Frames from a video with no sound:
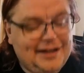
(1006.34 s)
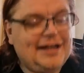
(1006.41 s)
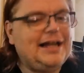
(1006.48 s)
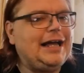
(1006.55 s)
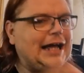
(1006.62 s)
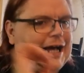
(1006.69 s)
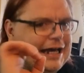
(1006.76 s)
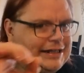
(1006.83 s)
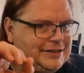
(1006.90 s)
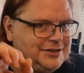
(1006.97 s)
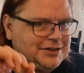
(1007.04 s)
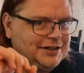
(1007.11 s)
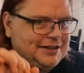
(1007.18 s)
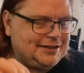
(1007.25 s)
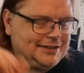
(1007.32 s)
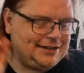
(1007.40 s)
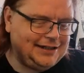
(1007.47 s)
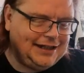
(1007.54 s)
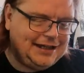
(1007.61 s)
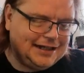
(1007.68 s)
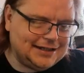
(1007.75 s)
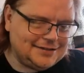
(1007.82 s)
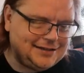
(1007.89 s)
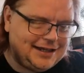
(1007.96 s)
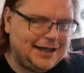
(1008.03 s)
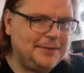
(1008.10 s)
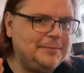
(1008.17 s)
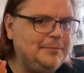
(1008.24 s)
Hygiene is
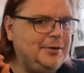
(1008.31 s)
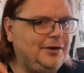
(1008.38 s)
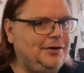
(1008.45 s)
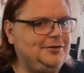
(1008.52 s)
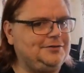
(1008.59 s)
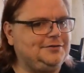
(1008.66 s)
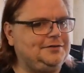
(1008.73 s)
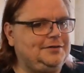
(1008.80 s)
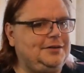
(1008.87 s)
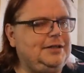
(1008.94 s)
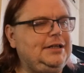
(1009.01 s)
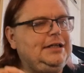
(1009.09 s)
important,